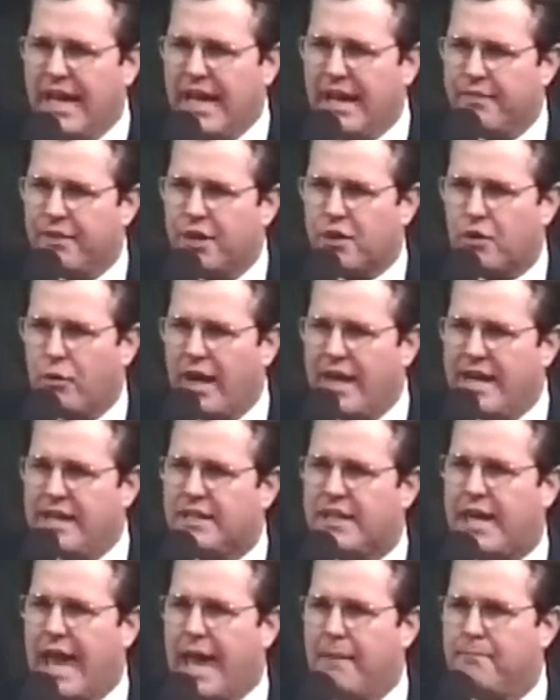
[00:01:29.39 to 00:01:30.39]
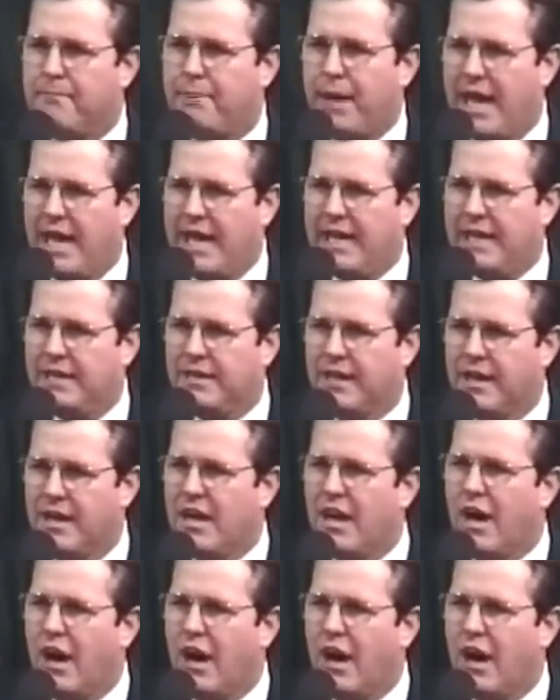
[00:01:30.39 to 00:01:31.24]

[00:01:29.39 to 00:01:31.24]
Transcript: in the great campaign